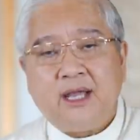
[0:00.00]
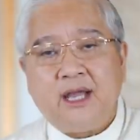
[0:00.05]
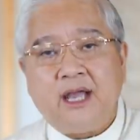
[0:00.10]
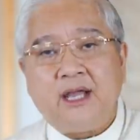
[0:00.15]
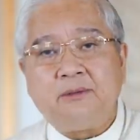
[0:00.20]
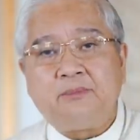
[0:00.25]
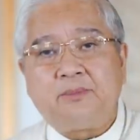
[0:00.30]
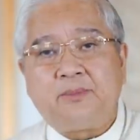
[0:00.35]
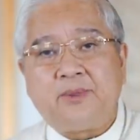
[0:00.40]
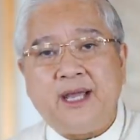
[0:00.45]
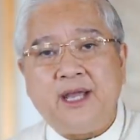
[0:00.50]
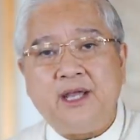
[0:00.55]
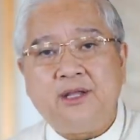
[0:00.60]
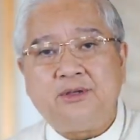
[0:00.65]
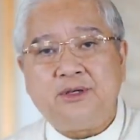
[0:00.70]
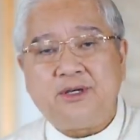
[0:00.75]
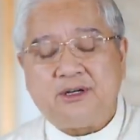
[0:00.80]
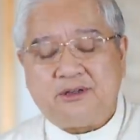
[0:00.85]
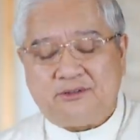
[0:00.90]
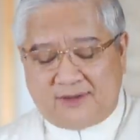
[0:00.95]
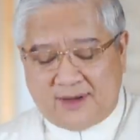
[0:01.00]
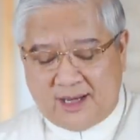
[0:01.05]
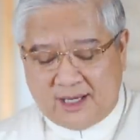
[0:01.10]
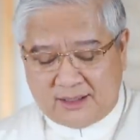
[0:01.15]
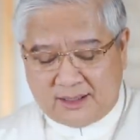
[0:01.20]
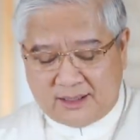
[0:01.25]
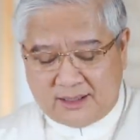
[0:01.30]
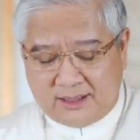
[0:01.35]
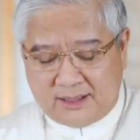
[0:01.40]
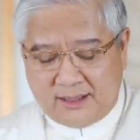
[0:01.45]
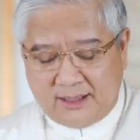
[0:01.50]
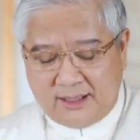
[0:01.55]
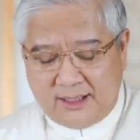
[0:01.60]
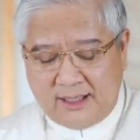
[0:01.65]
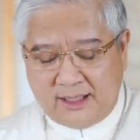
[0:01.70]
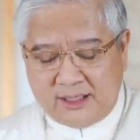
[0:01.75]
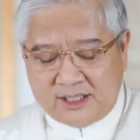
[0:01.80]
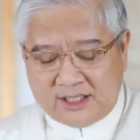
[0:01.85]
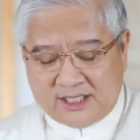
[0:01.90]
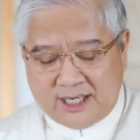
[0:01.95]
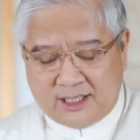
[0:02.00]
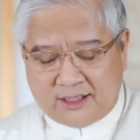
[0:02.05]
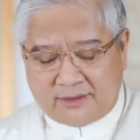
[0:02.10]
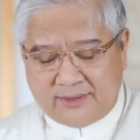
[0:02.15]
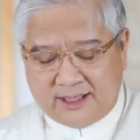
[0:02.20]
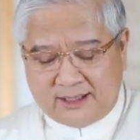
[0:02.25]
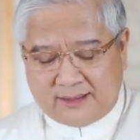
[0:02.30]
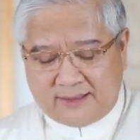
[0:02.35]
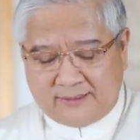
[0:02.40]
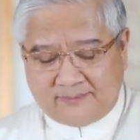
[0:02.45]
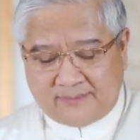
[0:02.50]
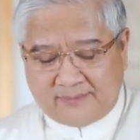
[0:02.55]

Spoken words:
and pray to your Father in secret.